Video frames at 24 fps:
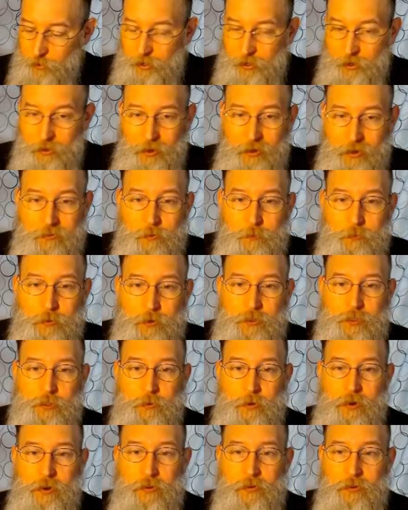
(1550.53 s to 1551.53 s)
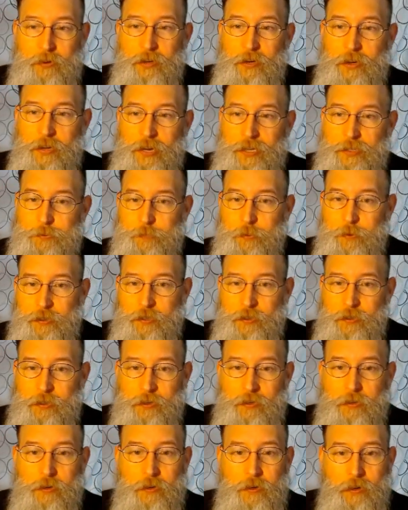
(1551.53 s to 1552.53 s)
11 books or whatever? That's pretty
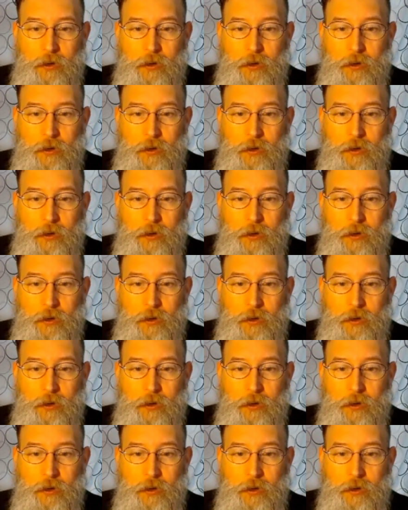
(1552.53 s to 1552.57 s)
good.